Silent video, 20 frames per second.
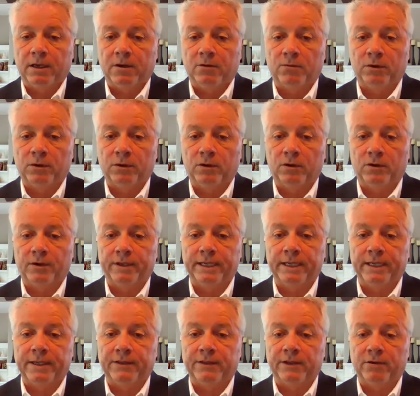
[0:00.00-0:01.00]
We're
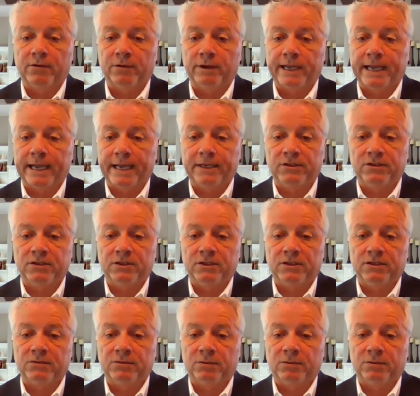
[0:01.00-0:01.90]
looking at their reactions,